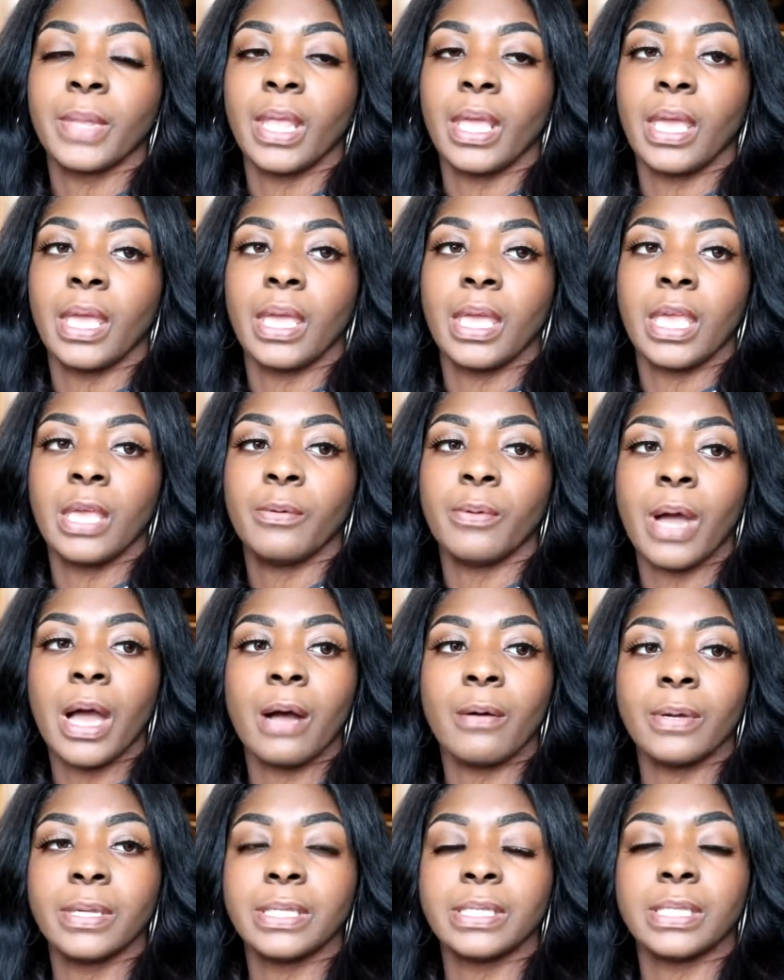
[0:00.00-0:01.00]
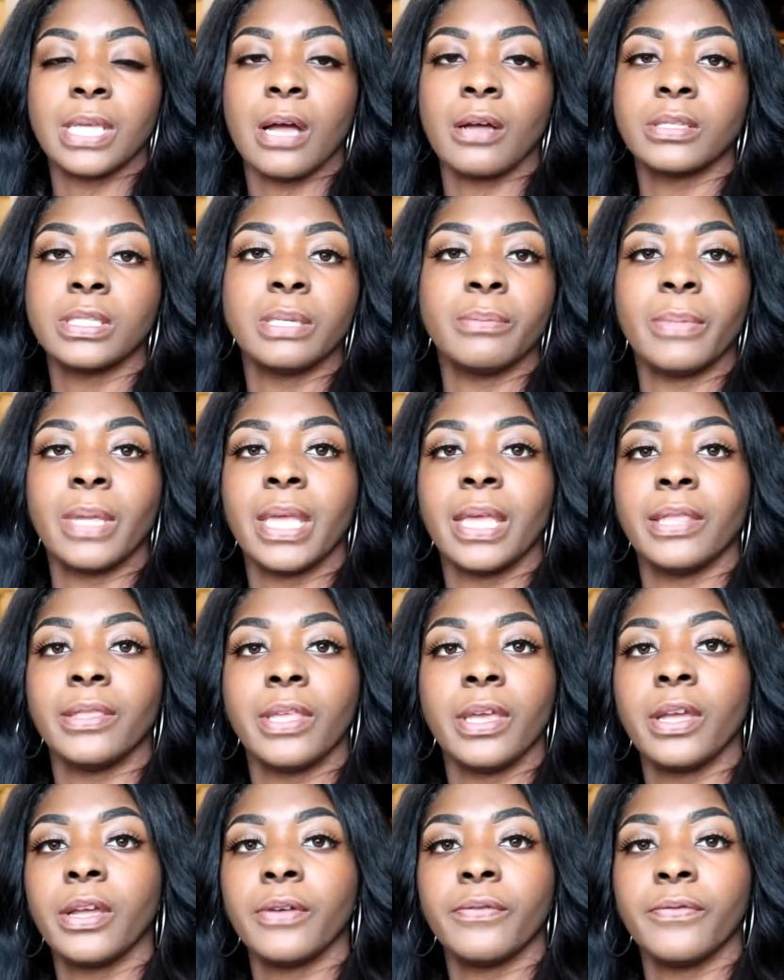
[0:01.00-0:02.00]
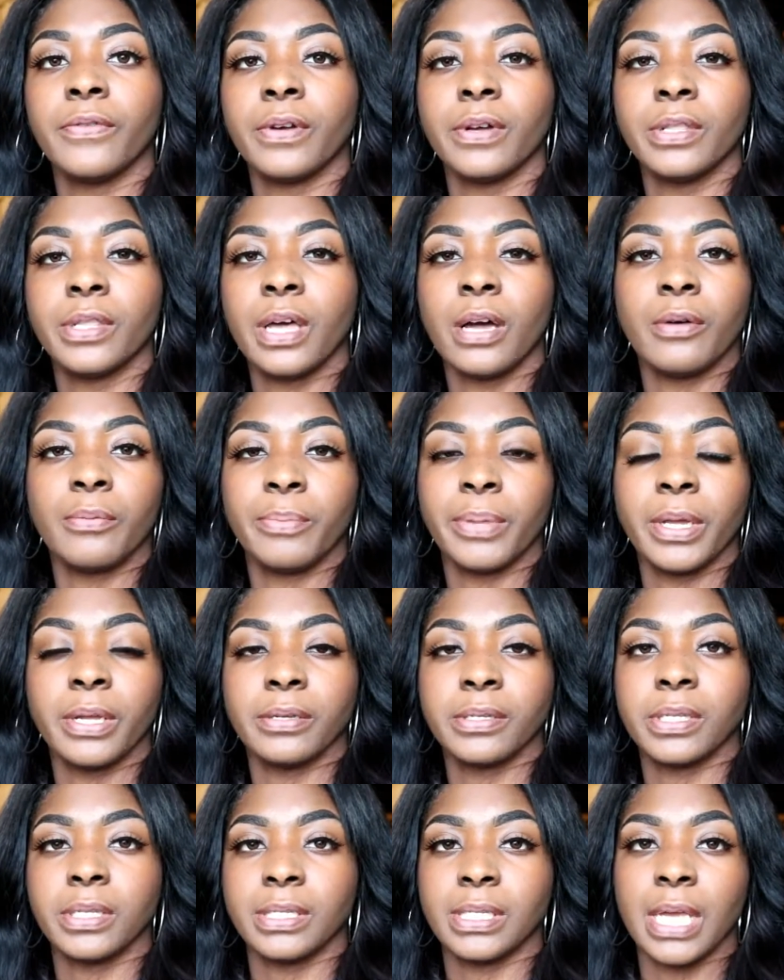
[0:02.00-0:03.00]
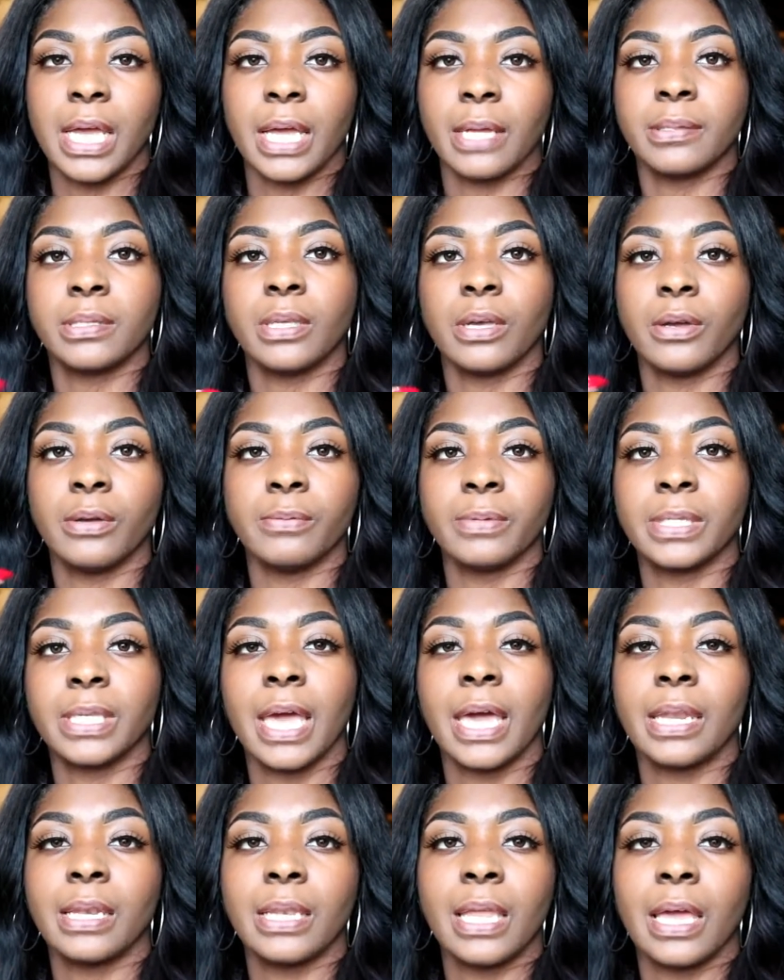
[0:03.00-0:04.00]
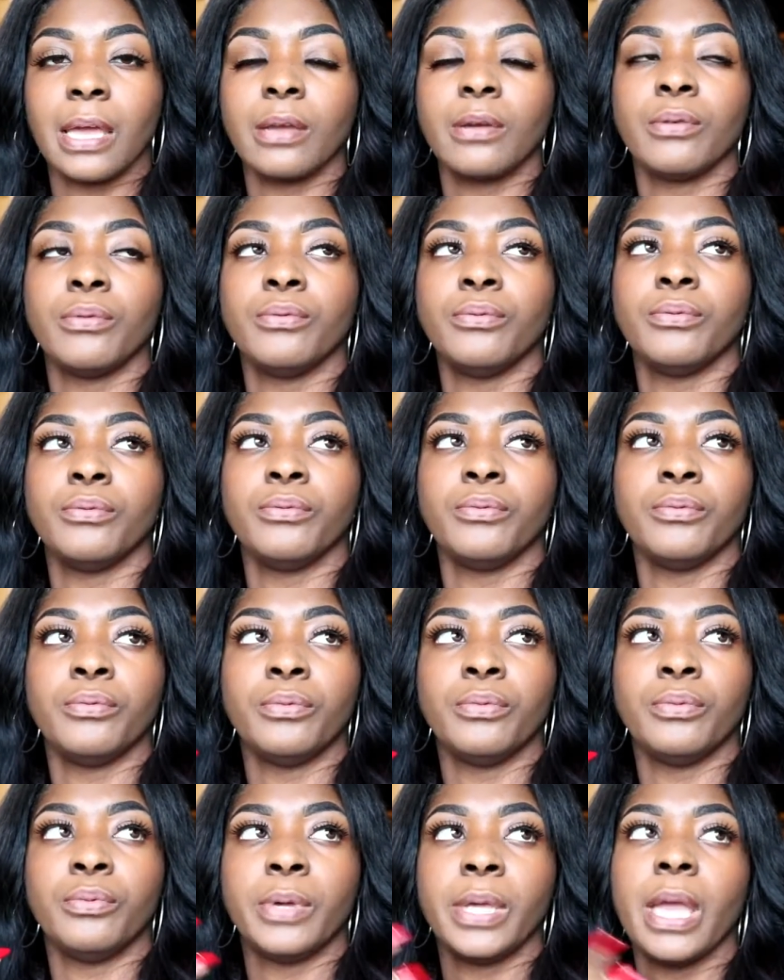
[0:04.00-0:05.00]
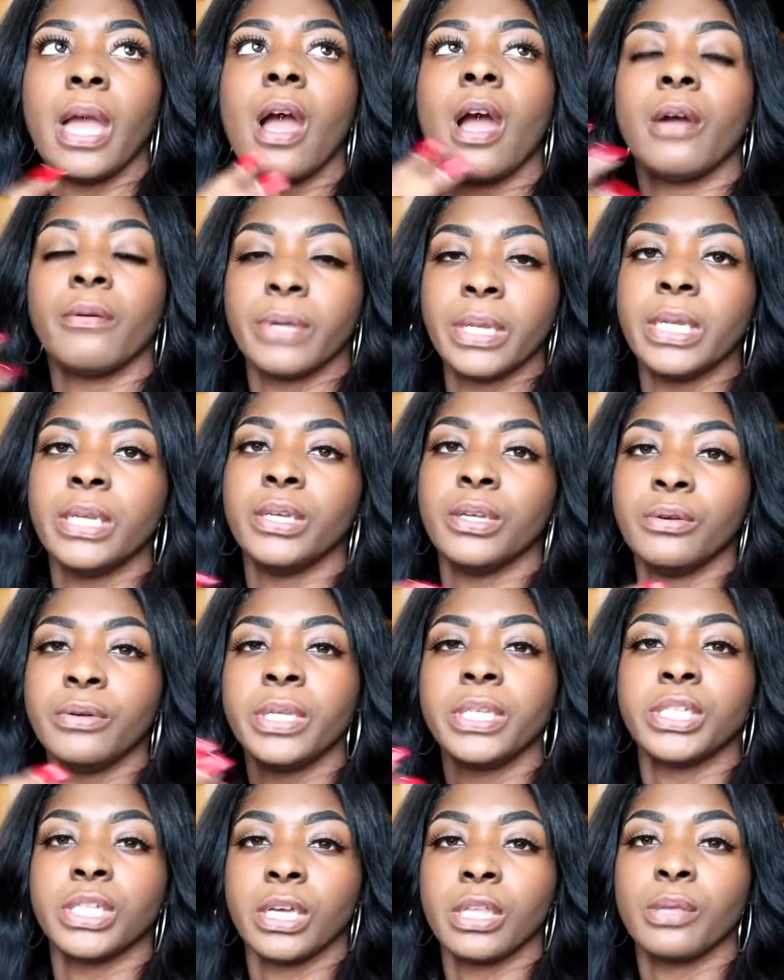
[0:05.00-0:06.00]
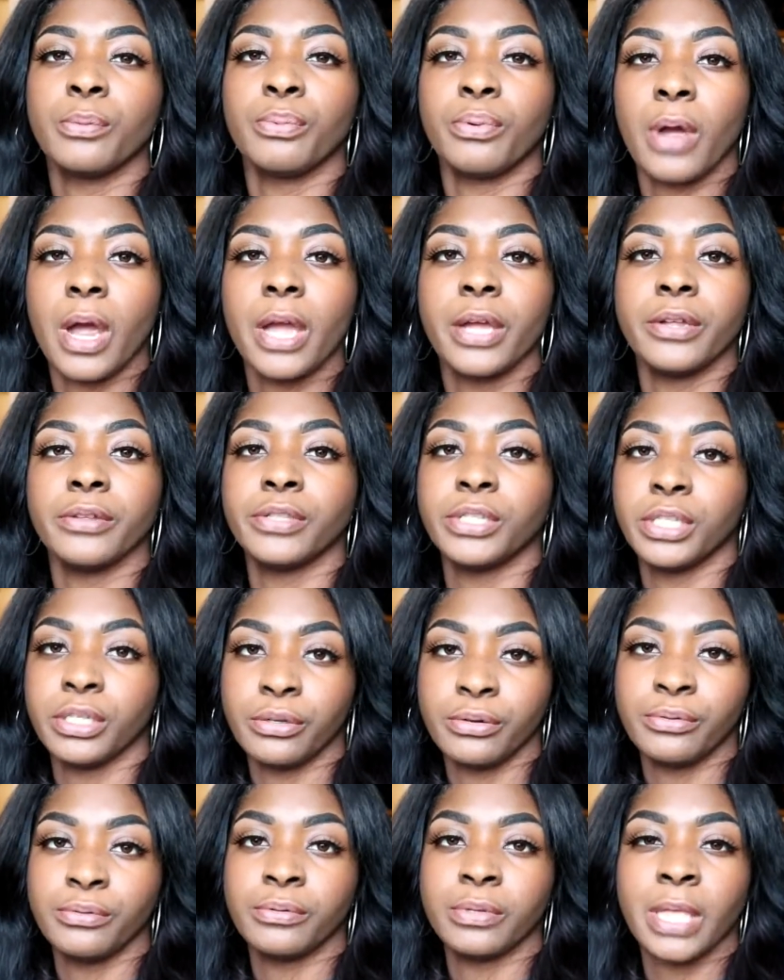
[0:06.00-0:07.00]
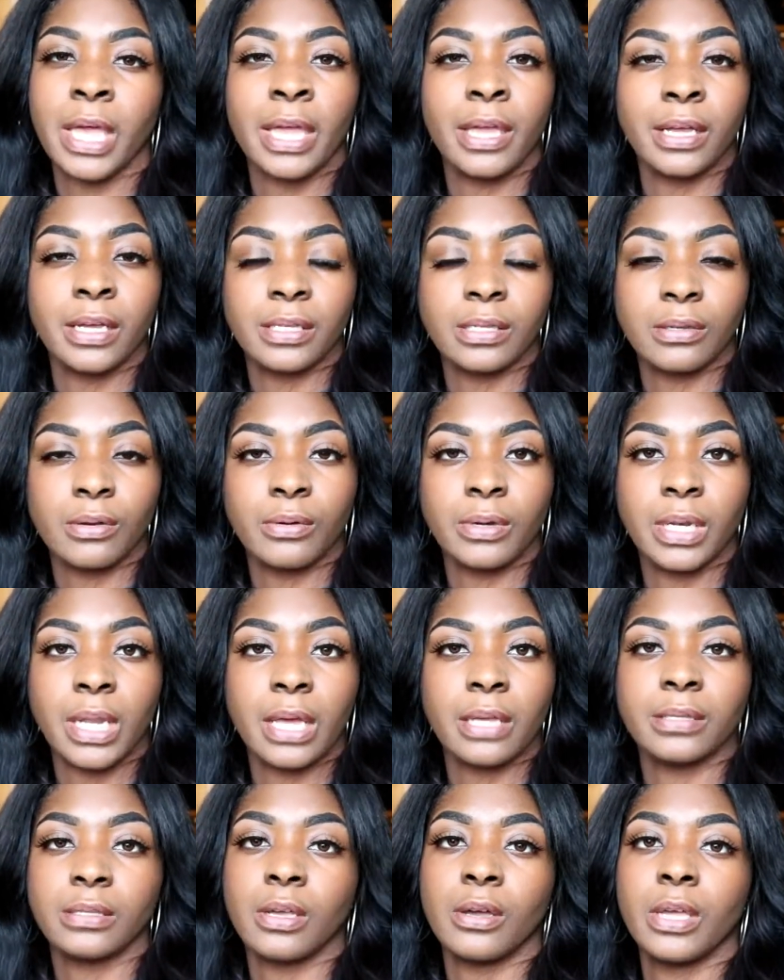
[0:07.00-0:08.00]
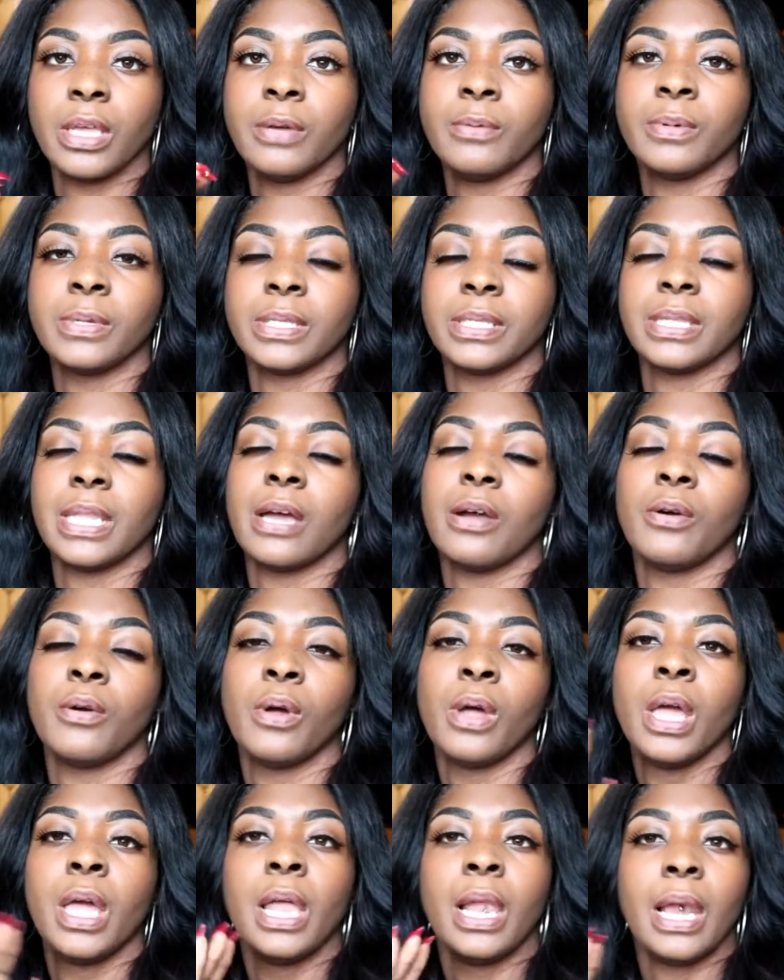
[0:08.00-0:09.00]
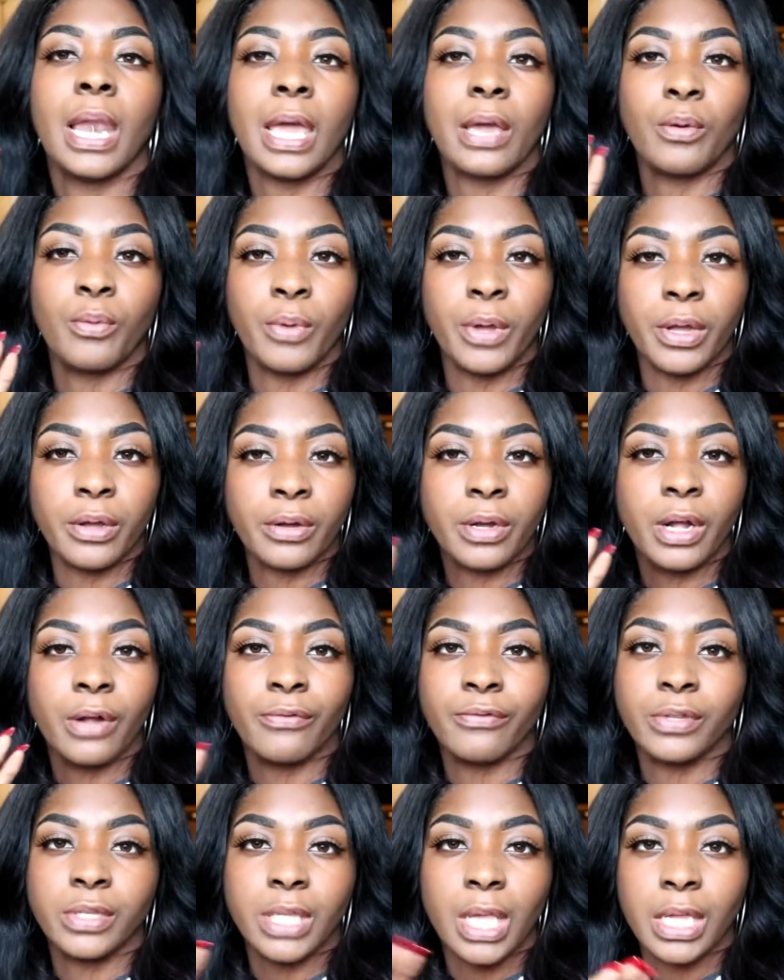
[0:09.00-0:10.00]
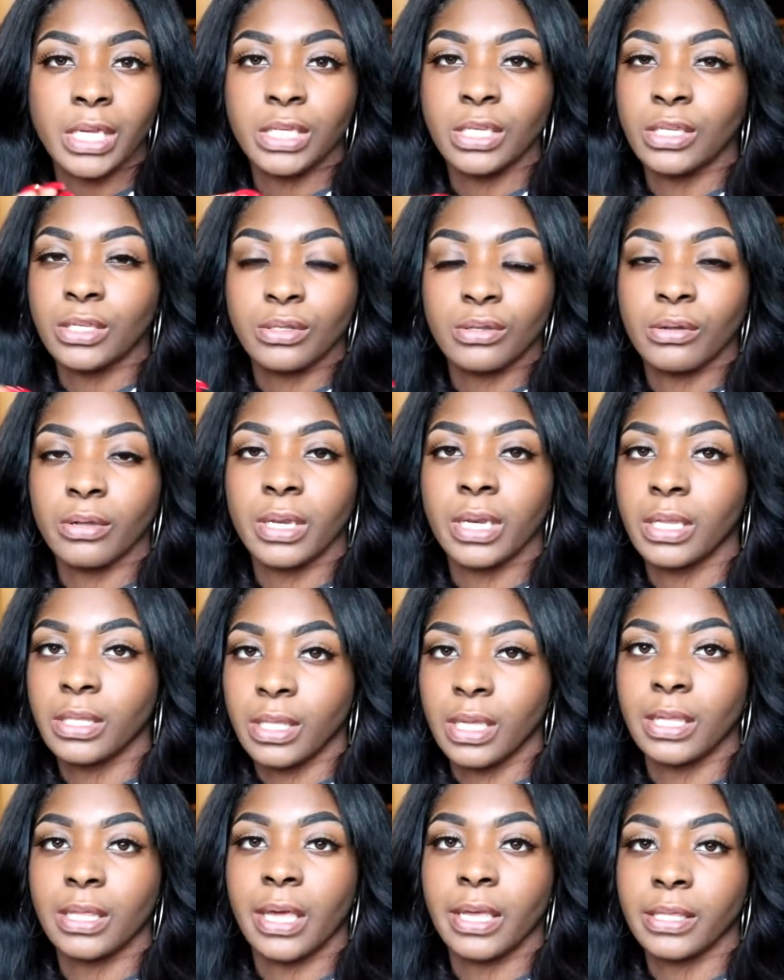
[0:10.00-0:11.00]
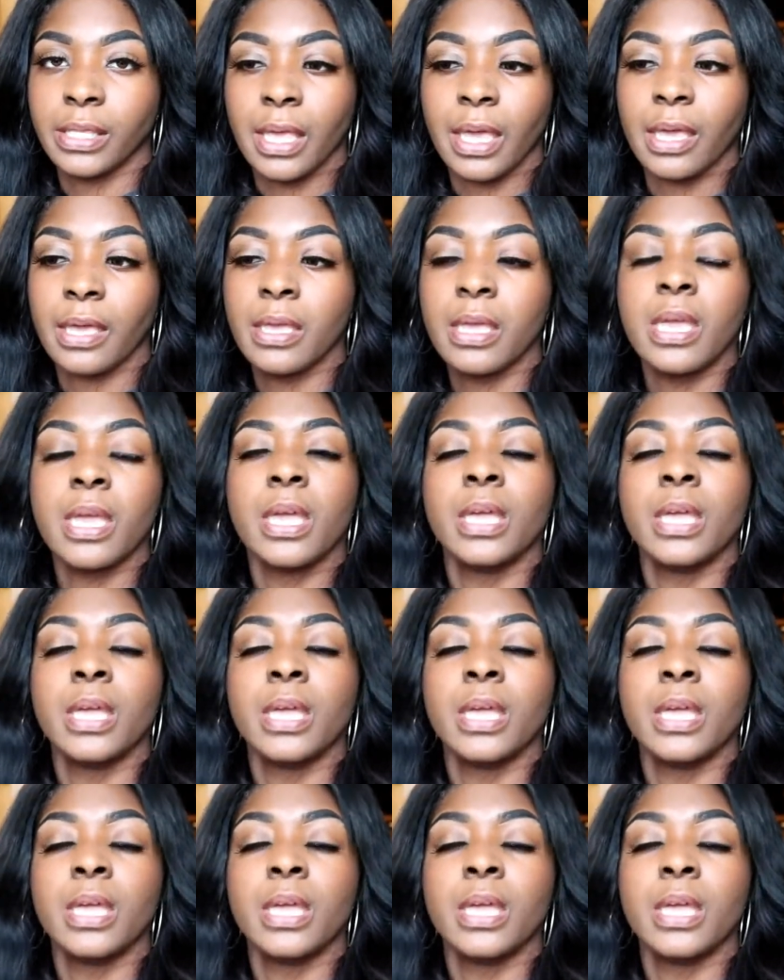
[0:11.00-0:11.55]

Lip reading: and he would always talk to me in there for a long periods of time. So it was kind of like we already knew each other prior to like us going out, so it was no like weird conversations or anything like that.